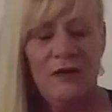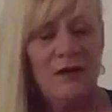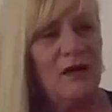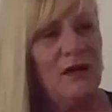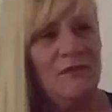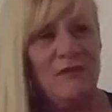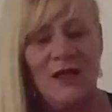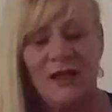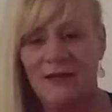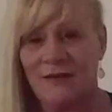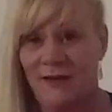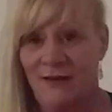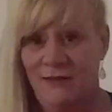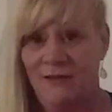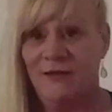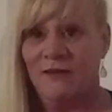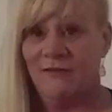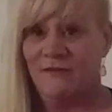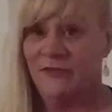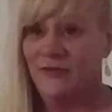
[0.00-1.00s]
I'm like, that, you
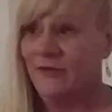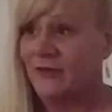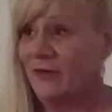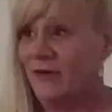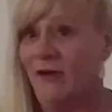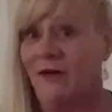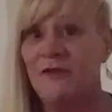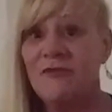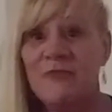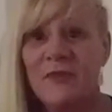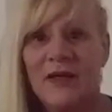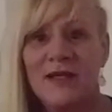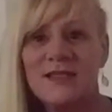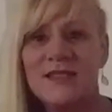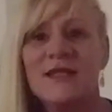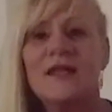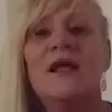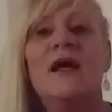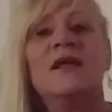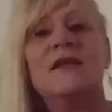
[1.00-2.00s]
can fuck off,
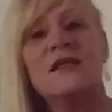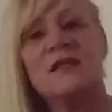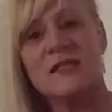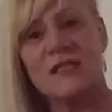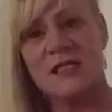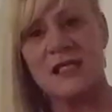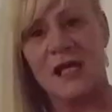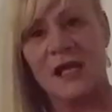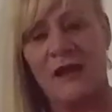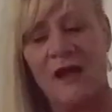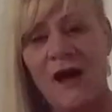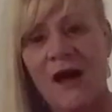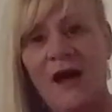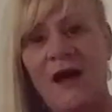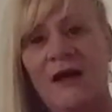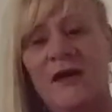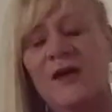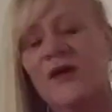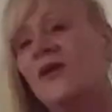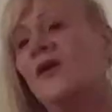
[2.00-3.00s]
basically. I didn't say that.
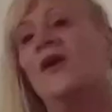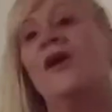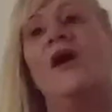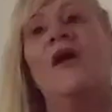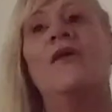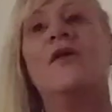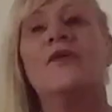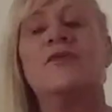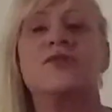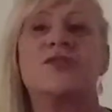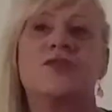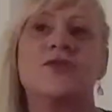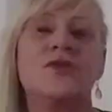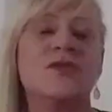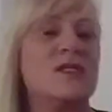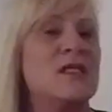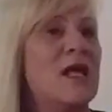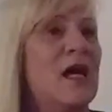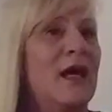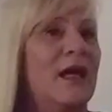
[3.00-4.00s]
But it was
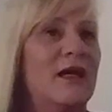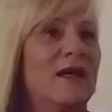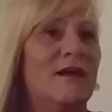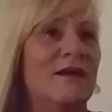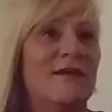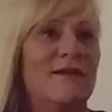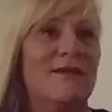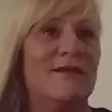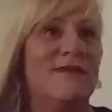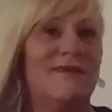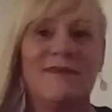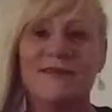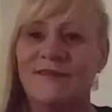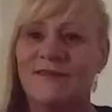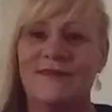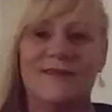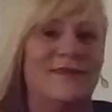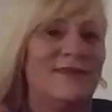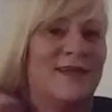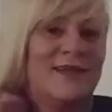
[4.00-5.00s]
just like,
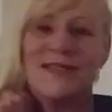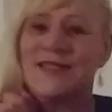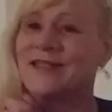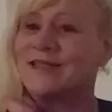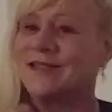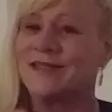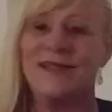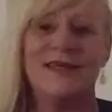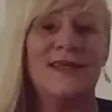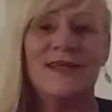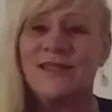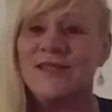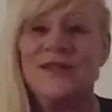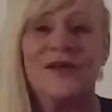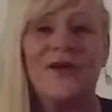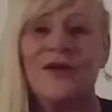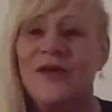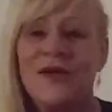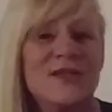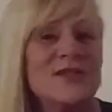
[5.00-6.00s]
this, it's
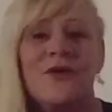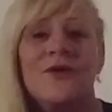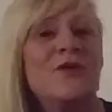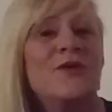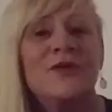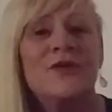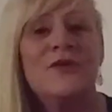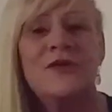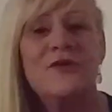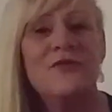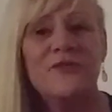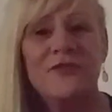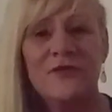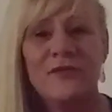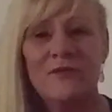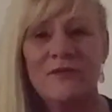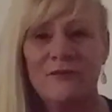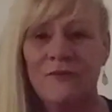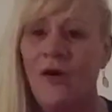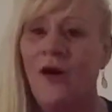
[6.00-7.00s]
not good enough.
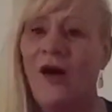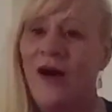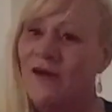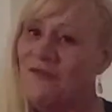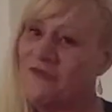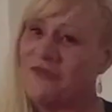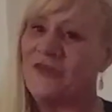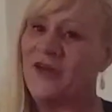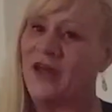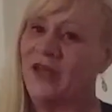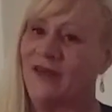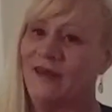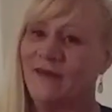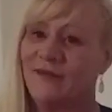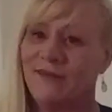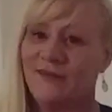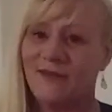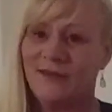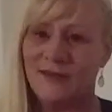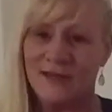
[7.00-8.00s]
What, I'm free?
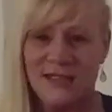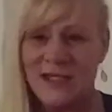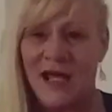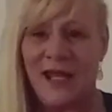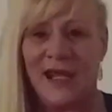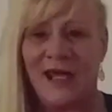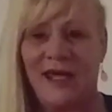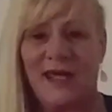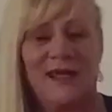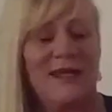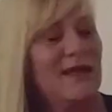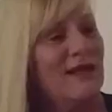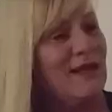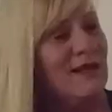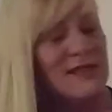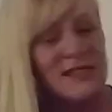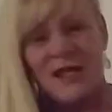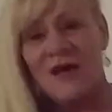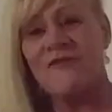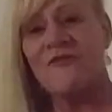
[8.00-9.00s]
Is that it?
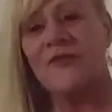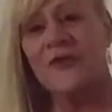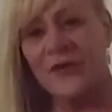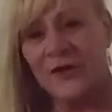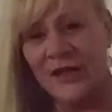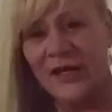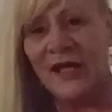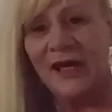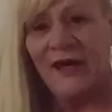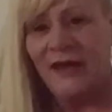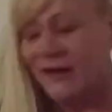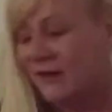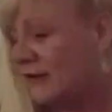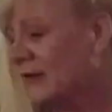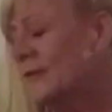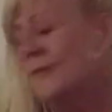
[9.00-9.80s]
Is that fucking it?